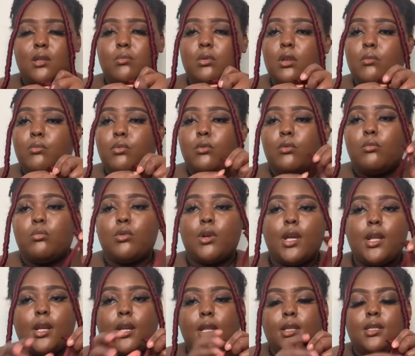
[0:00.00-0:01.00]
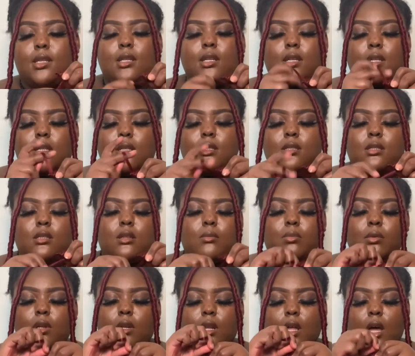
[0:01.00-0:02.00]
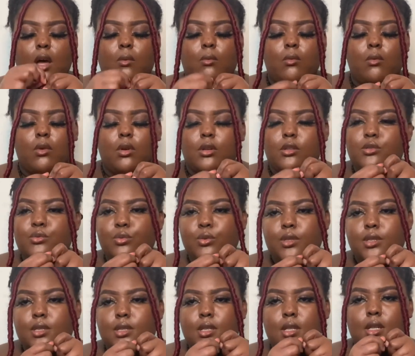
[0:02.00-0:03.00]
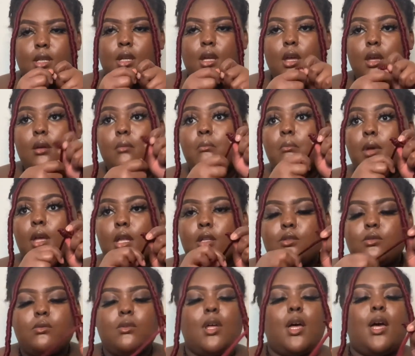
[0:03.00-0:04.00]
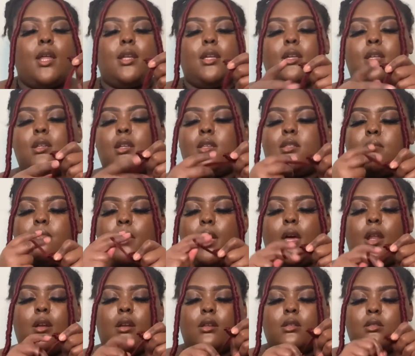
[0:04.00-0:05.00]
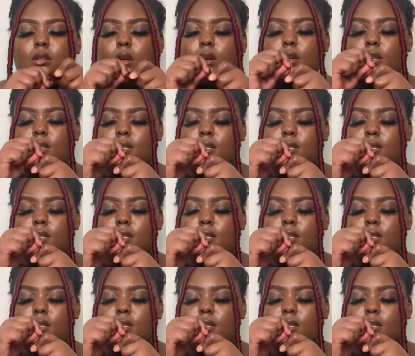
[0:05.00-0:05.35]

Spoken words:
Maybe you want to braid your ends. Maybe you want to crimp your ends. Maybe you just want to leave your ends straight.